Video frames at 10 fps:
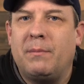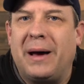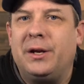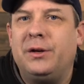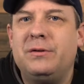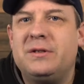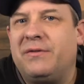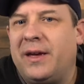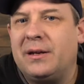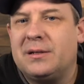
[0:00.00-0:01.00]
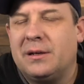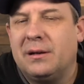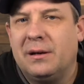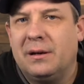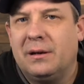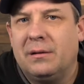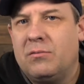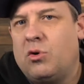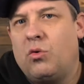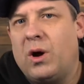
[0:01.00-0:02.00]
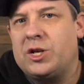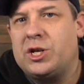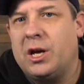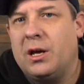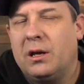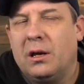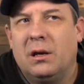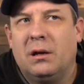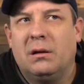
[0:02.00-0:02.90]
by a news event, Russia,